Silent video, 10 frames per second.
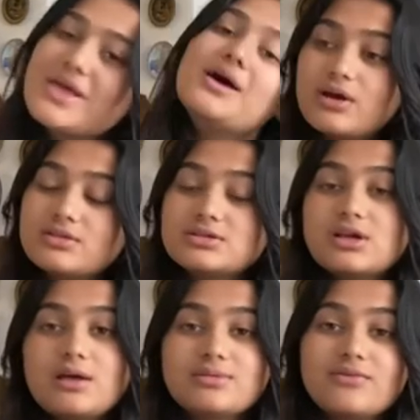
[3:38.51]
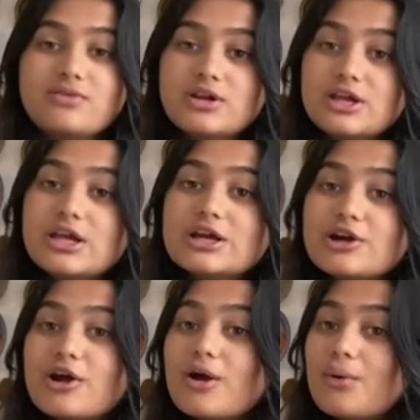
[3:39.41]
At the time that we're
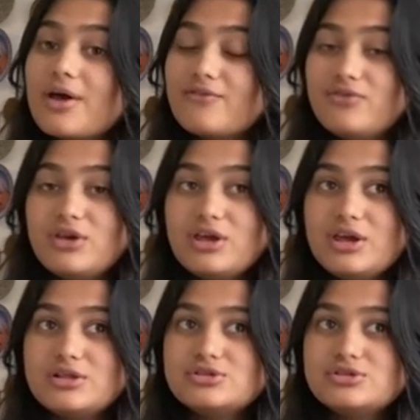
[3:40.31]
here, if we